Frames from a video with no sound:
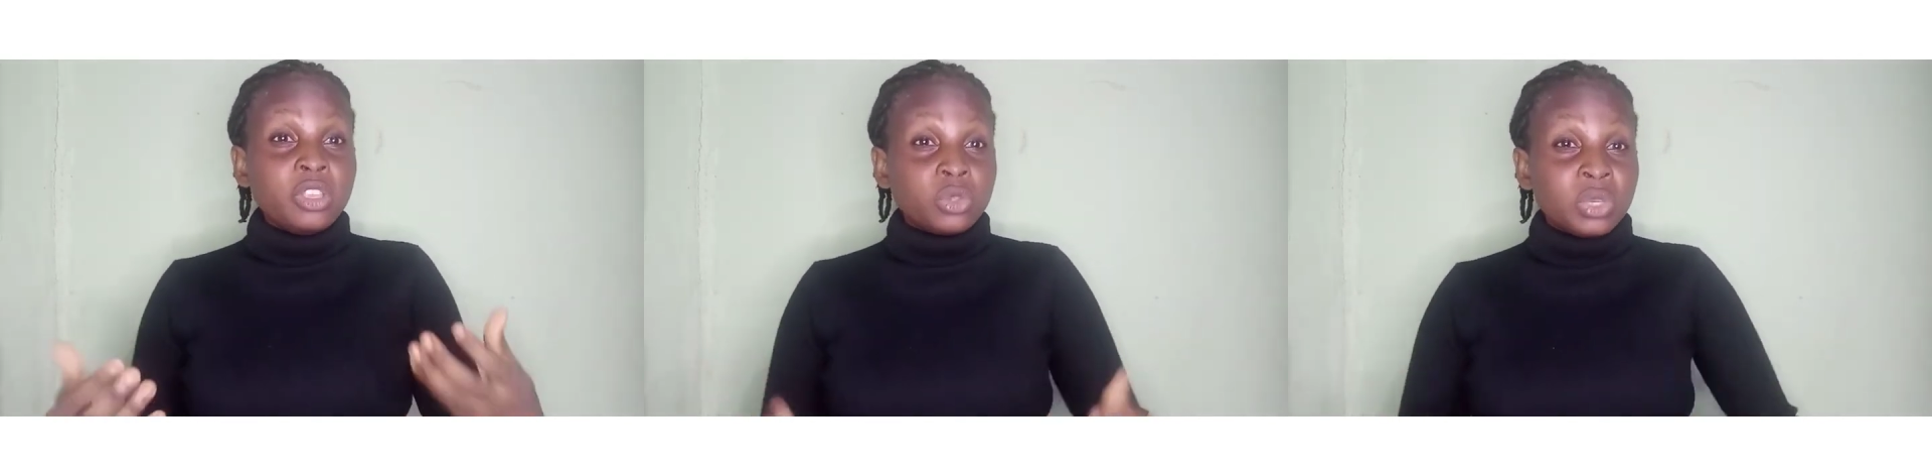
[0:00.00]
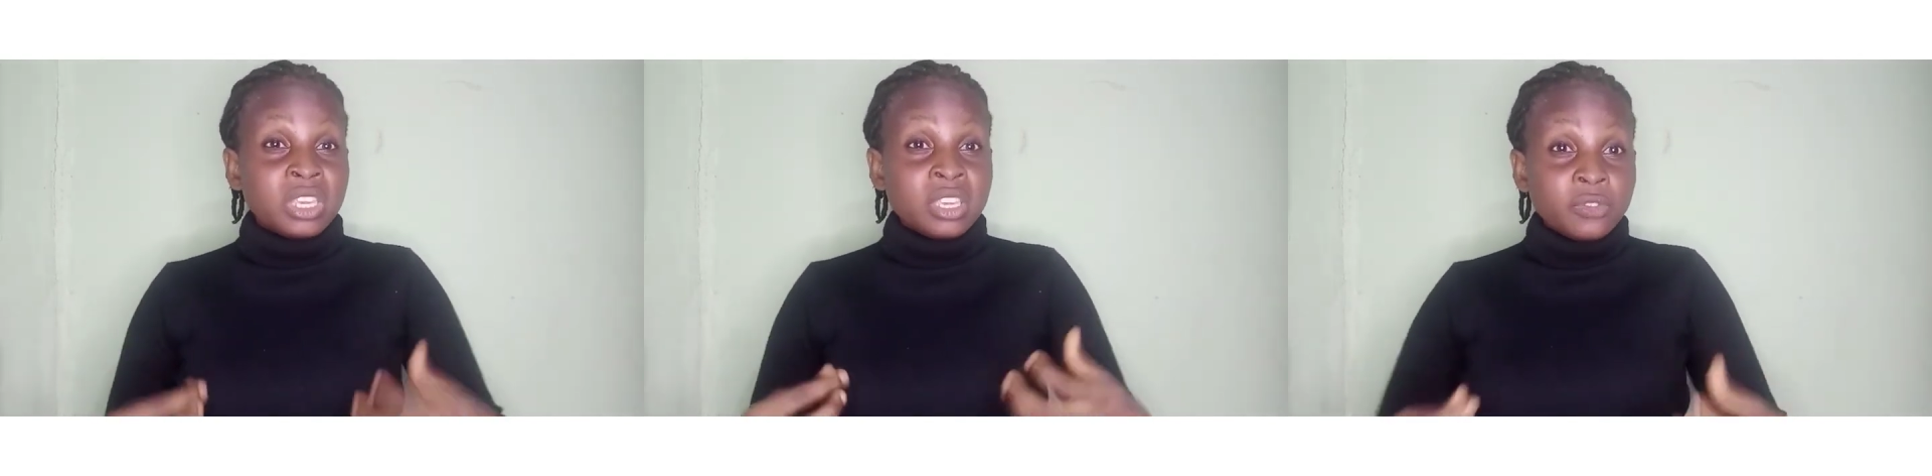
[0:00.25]
to
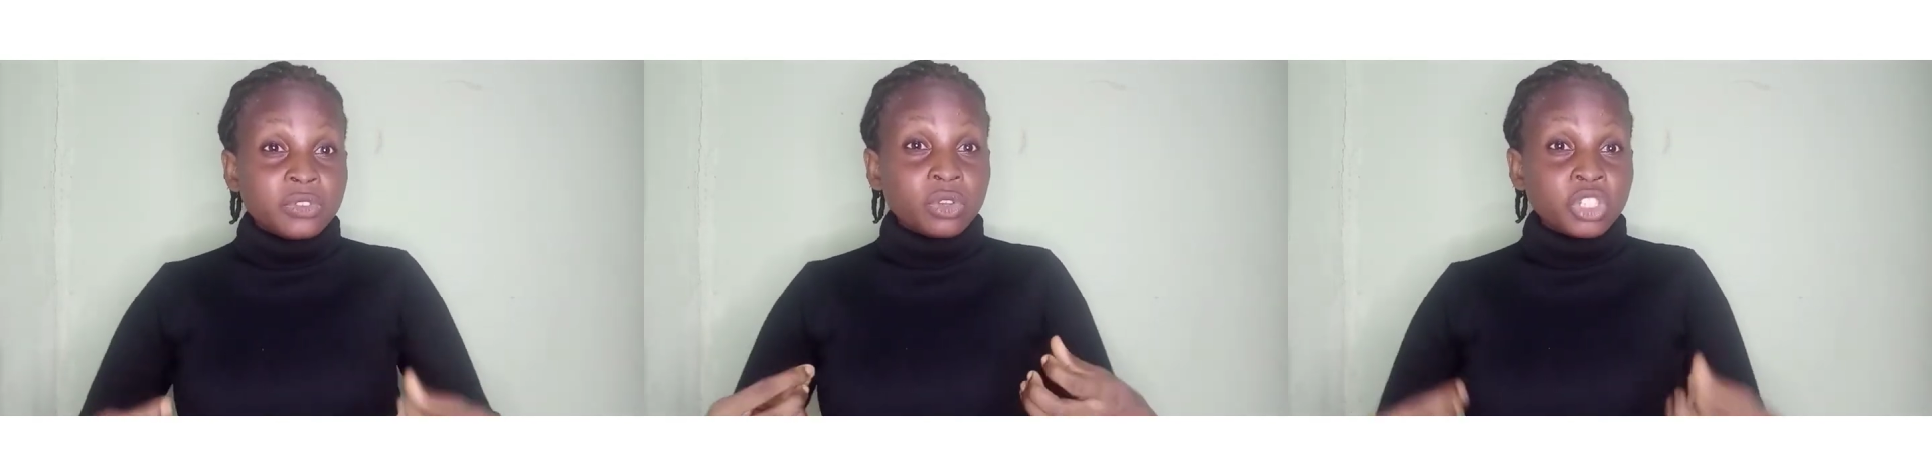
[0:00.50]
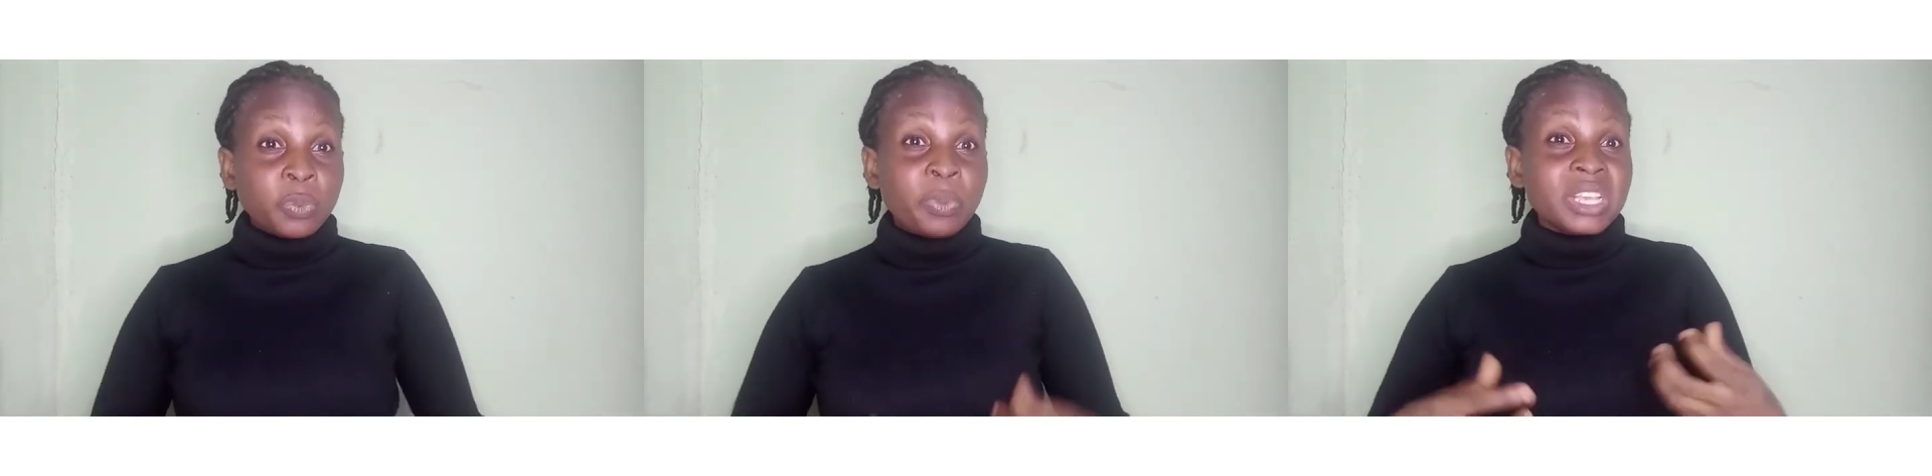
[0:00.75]
give
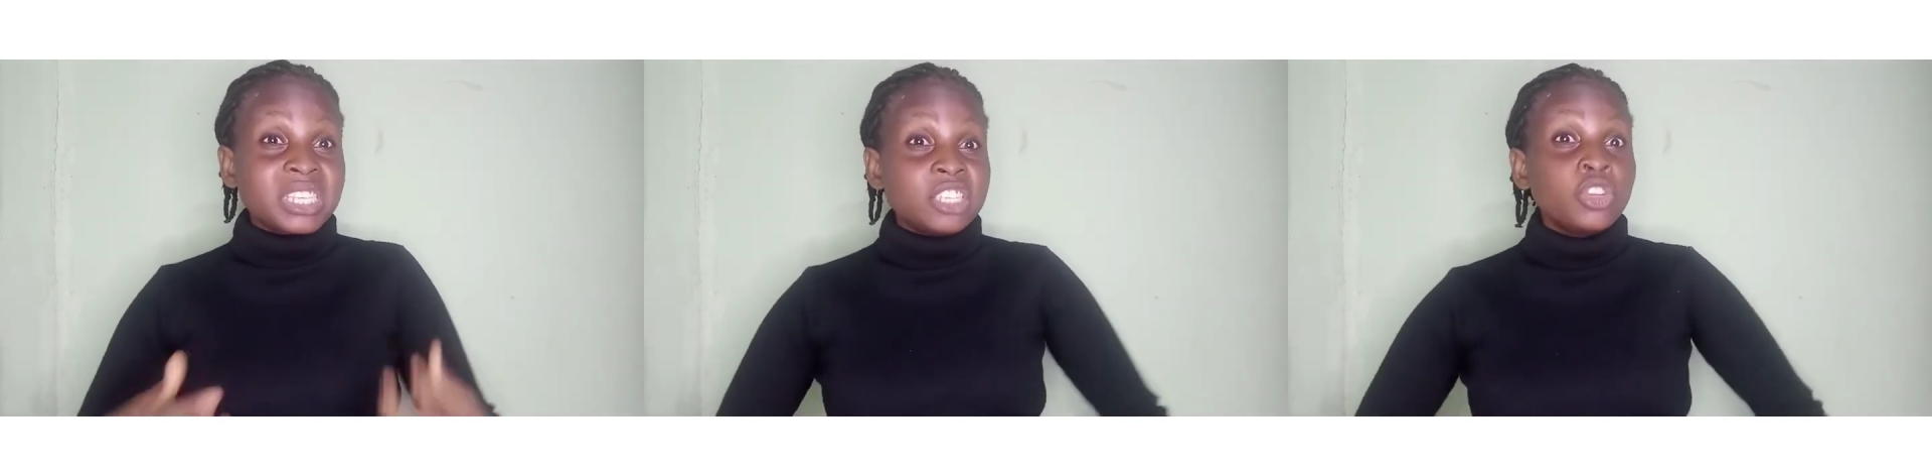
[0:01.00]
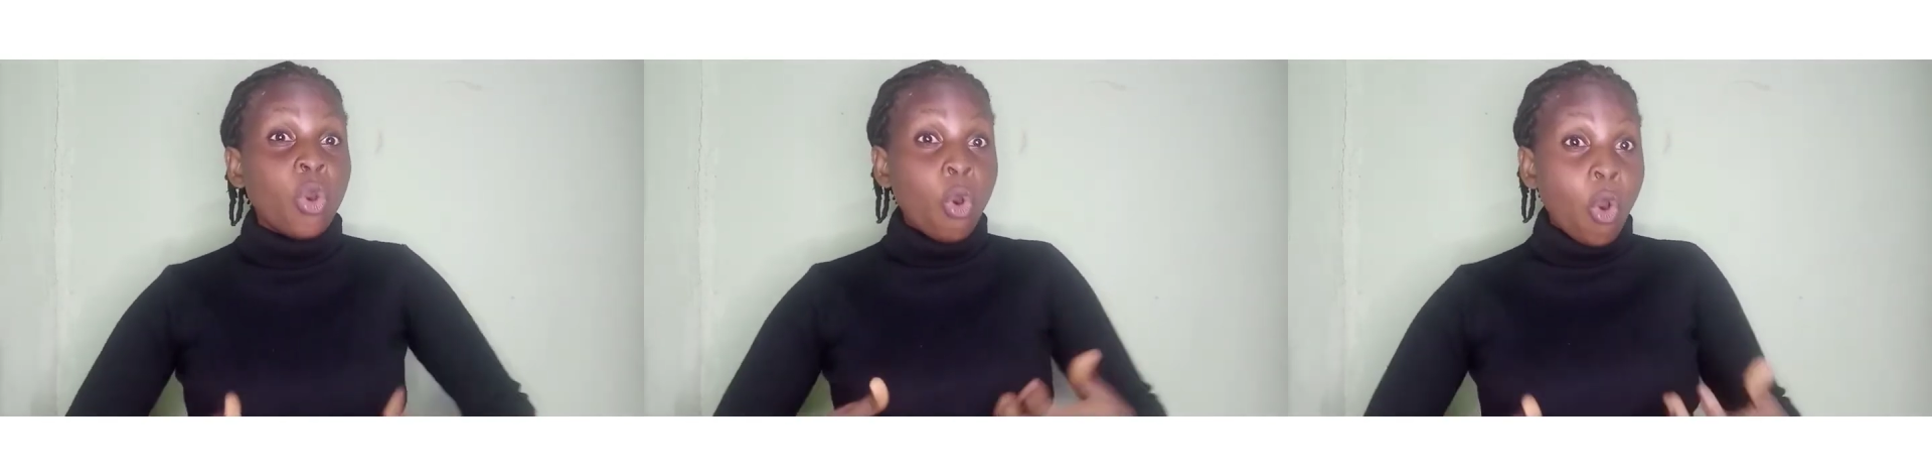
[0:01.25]
such
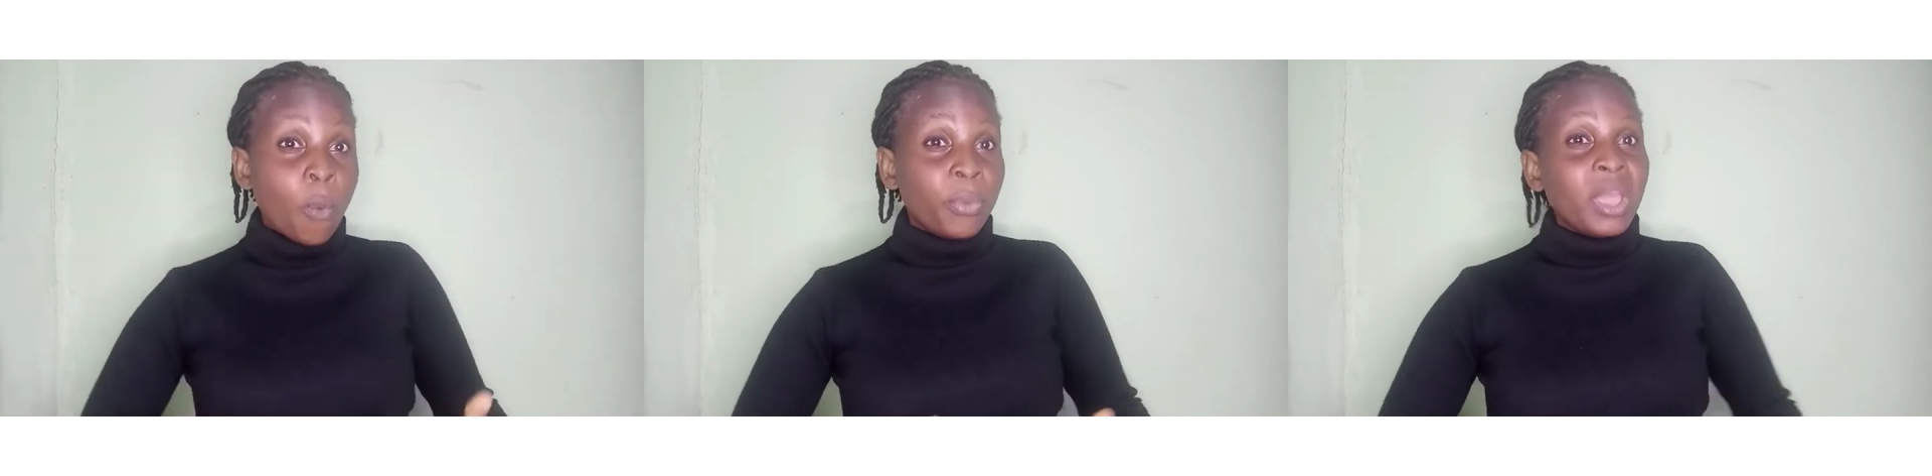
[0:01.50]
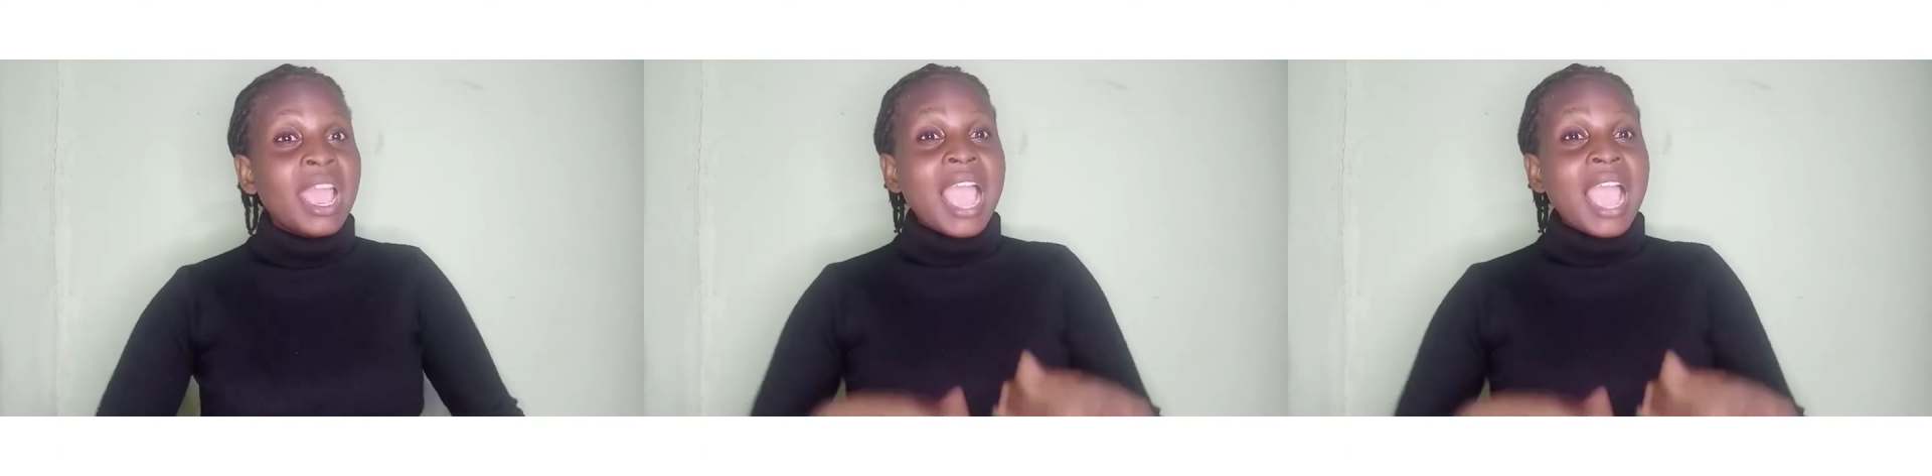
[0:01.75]
person hope